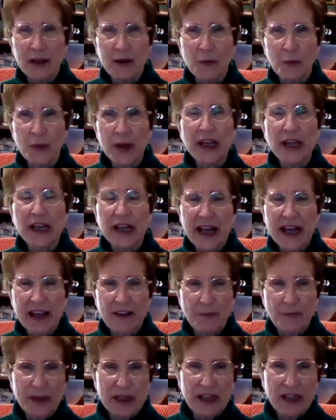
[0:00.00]
Rick and I
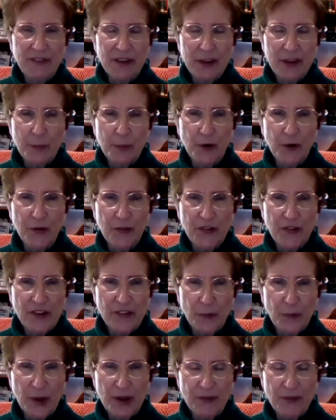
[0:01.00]
have been giving the
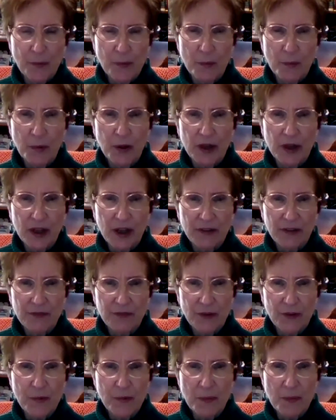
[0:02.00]
proceeds away from the book
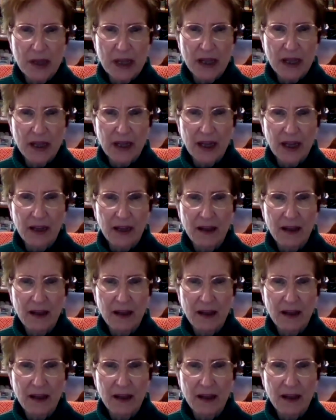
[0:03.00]
from the beginning